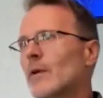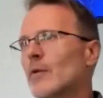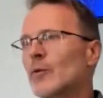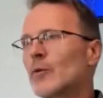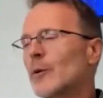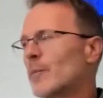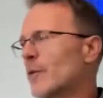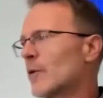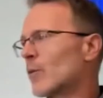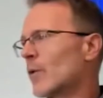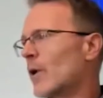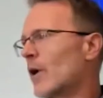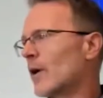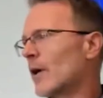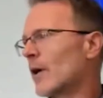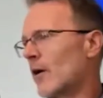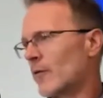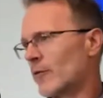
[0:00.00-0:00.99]
rip the
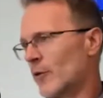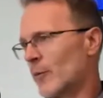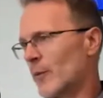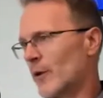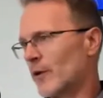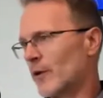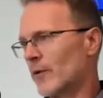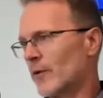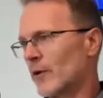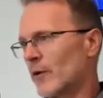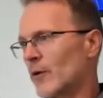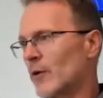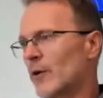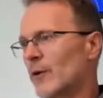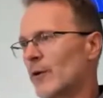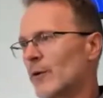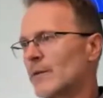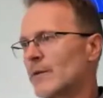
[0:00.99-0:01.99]
rug out from under the
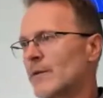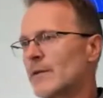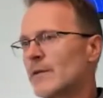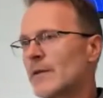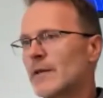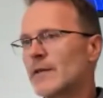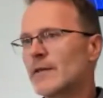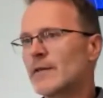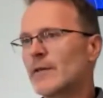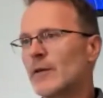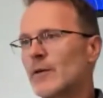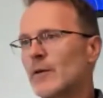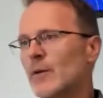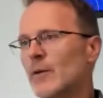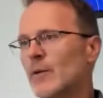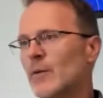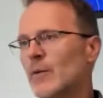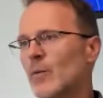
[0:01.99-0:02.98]
good news is
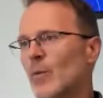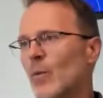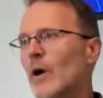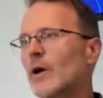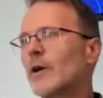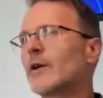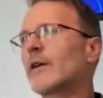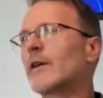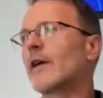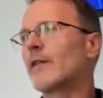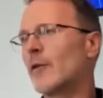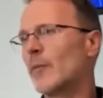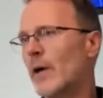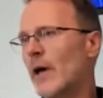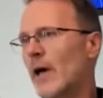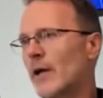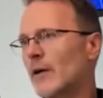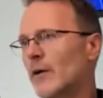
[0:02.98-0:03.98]
to water down the
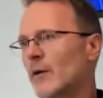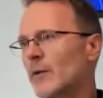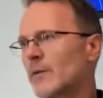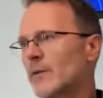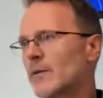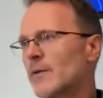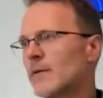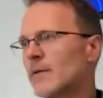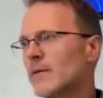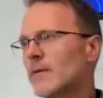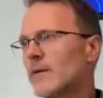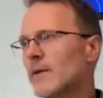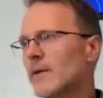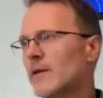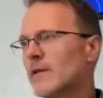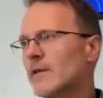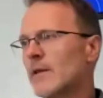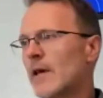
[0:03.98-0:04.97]
bad news
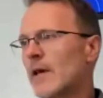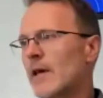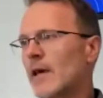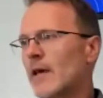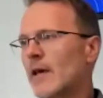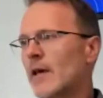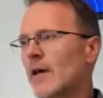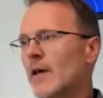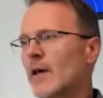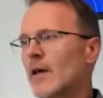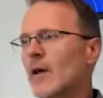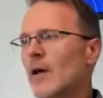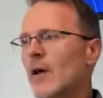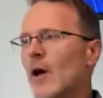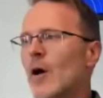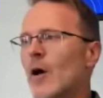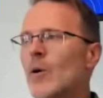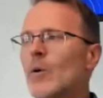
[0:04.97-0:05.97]
and say,
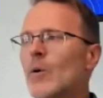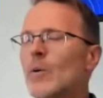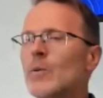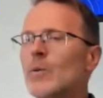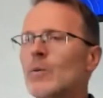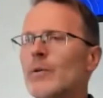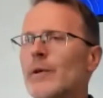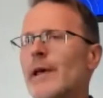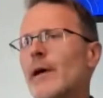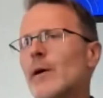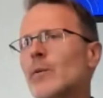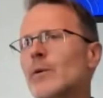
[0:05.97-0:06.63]
oh, yeah,